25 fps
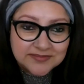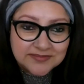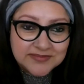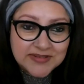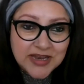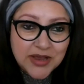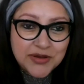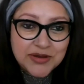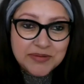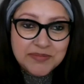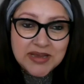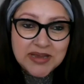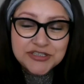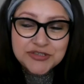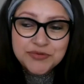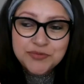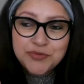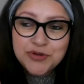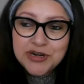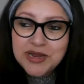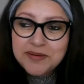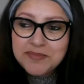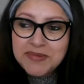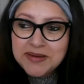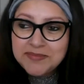Now, imagine
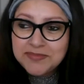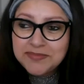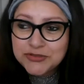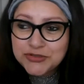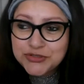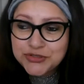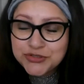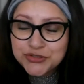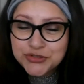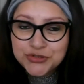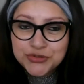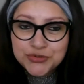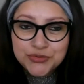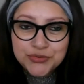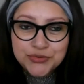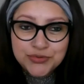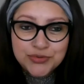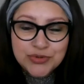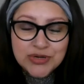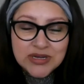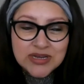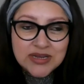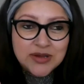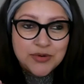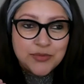what I'm able to
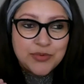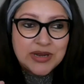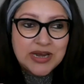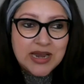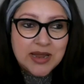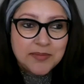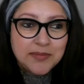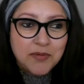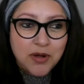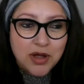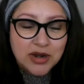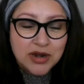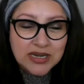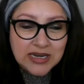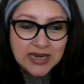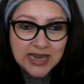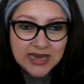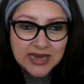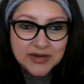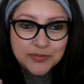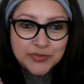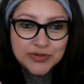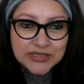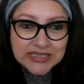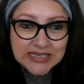do when I'm
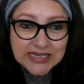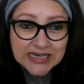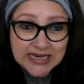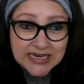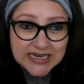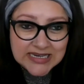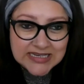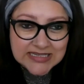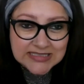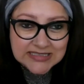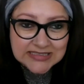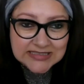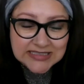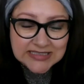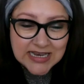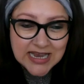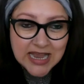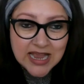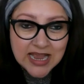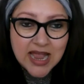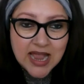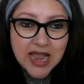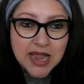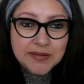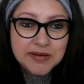online with kids.
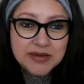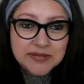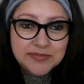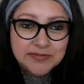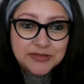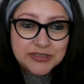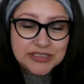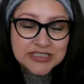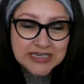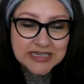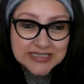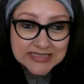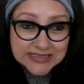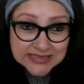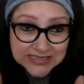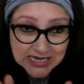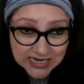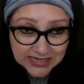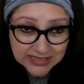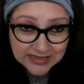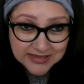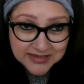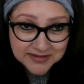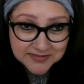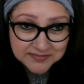I'm able to
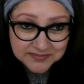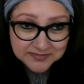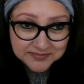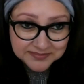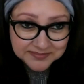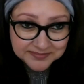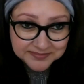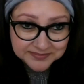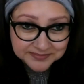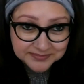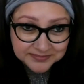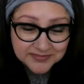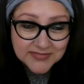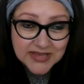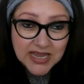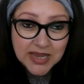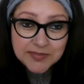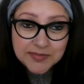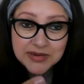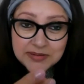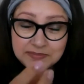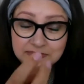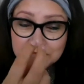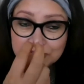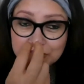excite them.
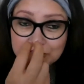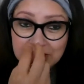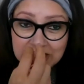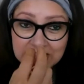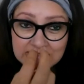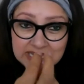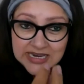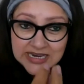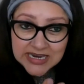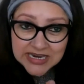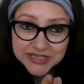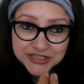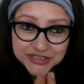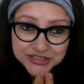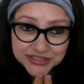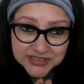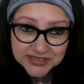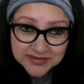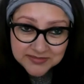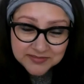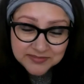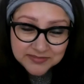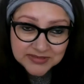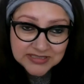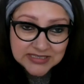I'm able to engage
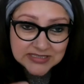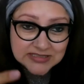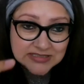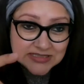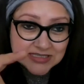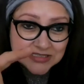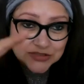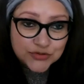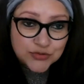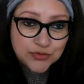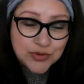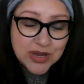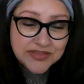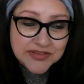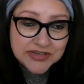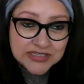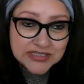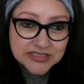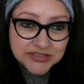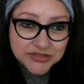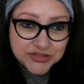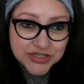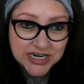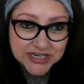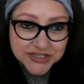them because there's no other
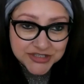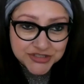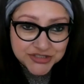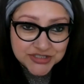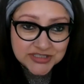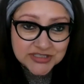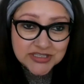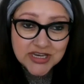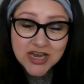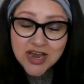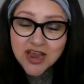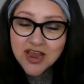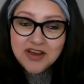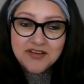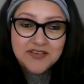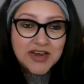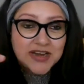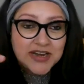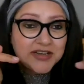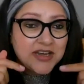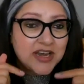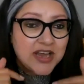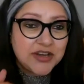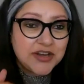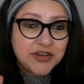distractions.
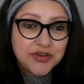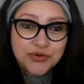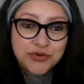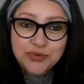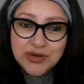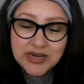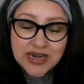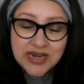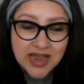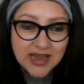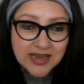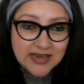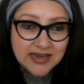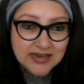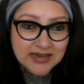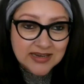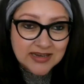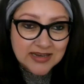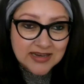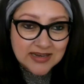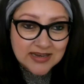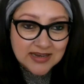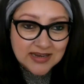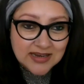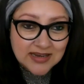Right now, you and I
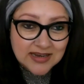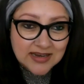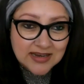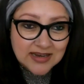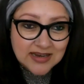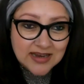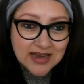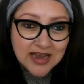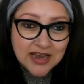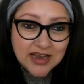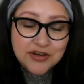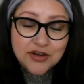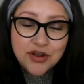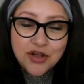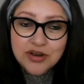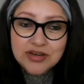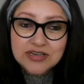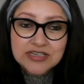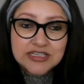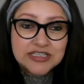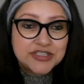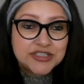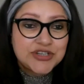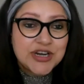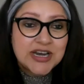are
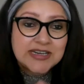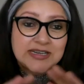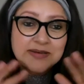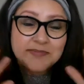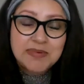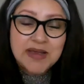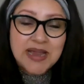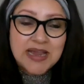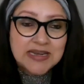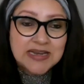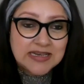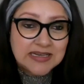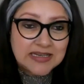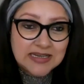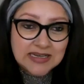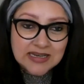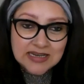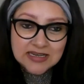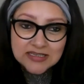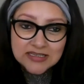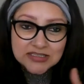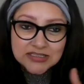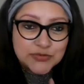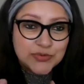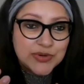not distracted by anything
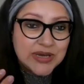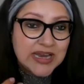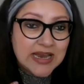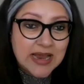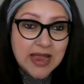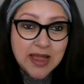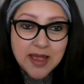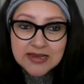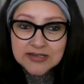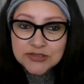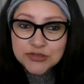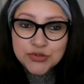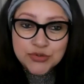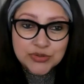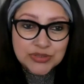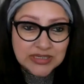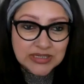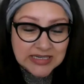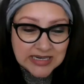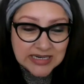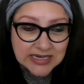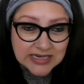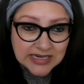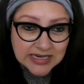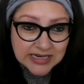else. We're
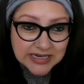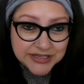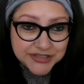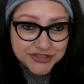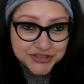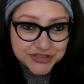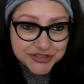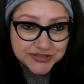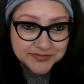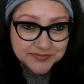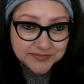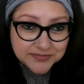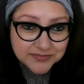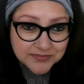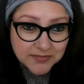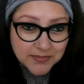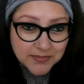totally engaged.